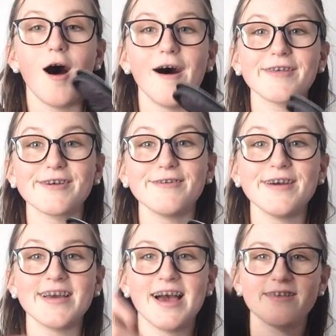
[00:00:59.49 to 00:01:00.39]
Also,
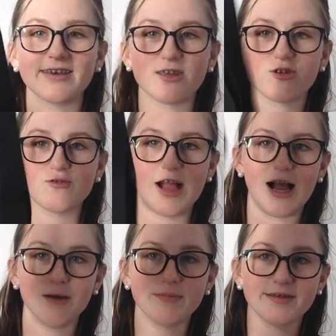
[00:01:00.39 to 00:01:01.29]
it has like
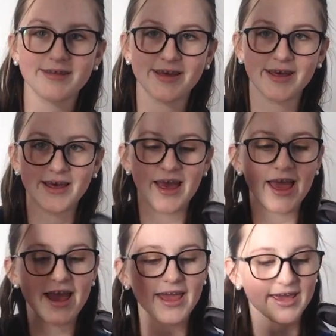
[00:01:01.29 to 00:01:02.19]
straps,
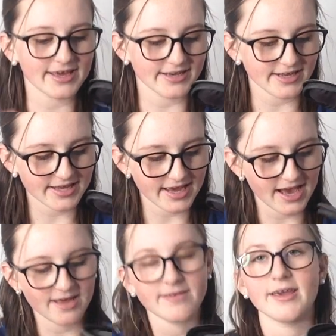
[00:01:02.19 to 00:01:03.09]
and it
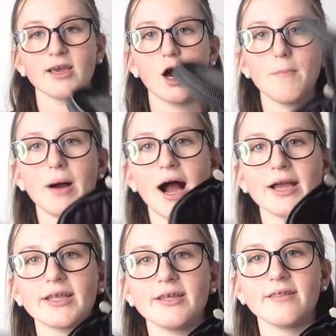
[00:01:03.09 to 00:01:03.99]
has like a
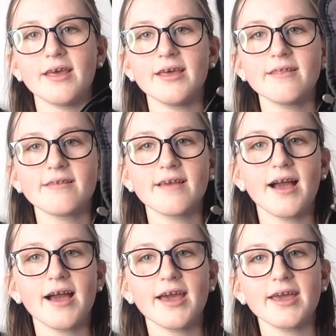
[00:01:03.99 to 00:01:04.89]
pocket the
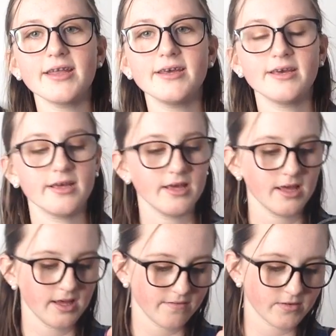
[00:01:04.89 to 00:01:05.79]
inside.
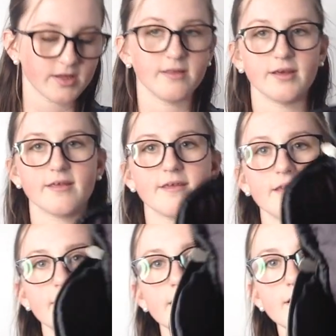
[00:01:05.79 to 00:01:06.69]
If you can like
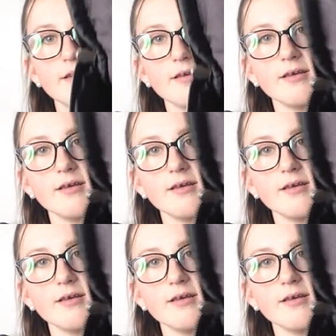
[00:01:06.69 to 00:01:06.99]
see that.